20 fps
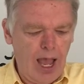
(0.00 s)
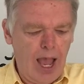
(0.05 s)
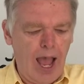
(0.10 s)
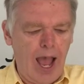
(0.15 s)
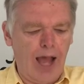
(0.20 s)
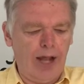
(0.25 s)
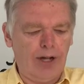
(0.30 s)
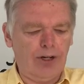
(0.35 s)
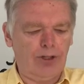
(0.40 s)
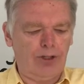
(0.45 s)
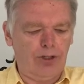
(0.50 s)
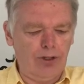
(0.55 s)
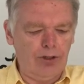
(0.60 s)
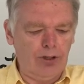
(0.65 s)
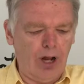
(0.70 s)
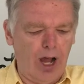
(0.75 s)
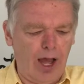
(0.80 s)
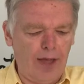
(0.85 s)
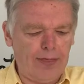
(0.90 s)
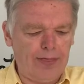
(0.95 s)
and do
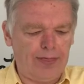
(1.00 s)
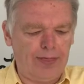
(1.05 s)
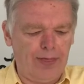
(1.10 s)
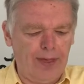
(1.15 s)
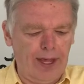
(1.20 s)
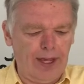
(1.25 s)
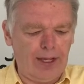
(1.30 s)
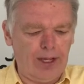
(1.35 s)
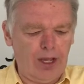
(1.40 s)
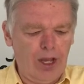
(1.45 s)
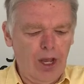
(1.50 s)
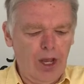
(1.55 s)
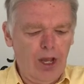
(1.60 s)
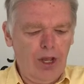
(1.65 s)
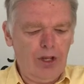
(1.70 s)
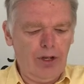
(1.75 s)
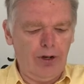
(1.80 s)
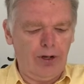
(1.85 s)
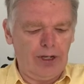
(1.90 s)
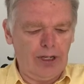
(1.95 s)
not think
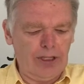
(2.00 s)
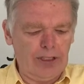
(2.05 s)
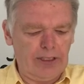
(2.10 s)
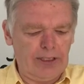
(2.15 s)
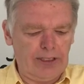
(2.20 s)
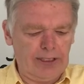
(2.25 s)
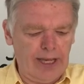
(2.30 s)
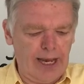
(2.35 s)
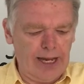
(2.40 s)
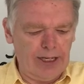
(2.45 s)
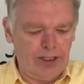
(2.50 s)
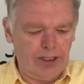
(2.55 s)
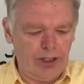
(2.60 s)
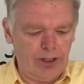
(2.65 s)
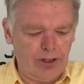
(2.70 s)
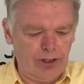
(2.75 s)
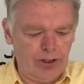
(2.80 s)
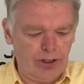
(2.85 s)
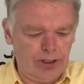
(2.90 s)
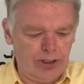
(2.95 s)
you can say to
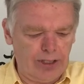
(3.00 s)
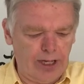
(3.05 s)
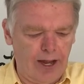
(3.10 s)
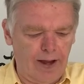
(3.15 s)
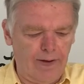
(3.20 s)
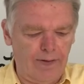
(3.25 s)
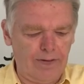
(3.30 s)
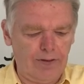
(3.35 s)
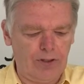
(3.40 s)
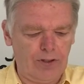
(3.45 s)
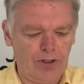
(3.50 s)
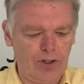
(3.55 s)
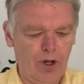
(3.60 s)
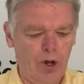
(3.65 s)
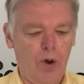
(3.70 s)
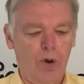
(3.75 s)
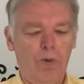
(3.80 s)
yourselves,